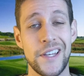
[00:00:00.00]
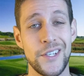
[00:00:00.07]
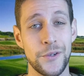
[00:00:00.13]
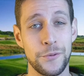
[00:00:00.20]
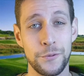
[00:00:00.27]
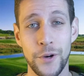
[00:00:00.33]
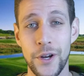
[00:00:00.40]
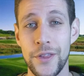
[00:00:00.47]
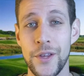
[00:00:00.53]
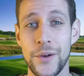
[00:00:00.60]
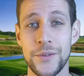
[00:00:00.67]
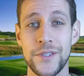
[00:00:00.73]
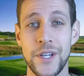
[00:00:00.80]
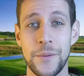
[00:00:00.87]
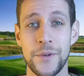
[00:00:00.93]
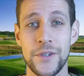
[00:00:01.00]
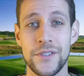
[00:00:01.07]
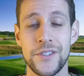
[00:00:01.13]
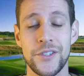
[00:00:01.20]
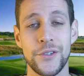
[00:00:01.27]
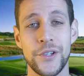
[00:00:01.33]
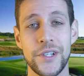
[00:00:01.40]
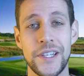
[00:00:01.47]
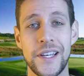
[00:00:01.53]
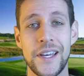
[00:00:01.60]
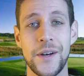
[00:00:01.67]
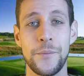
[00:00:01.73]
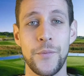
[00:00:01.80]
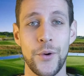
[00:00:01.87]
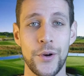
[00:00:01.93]
and you run those numbers, you're looking
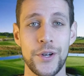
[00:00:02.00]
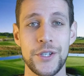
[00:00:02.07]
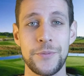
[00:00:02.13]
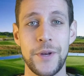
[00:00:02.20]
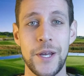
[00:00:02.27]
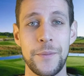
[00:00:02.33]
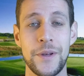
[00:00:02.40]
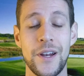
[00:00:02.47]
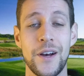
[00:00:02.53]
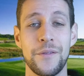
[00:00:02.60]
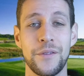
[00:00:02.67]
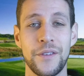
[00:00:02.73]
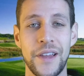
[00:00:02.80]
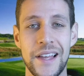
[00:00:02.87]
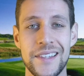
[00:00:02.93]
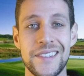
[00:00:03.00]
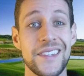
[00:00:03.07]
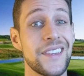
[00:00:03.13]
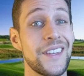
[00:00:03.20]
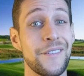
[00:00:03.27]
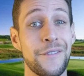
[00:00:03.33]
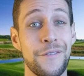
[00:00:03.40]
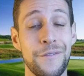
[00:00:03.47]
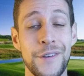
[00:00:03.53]
at a mortgage payment of less than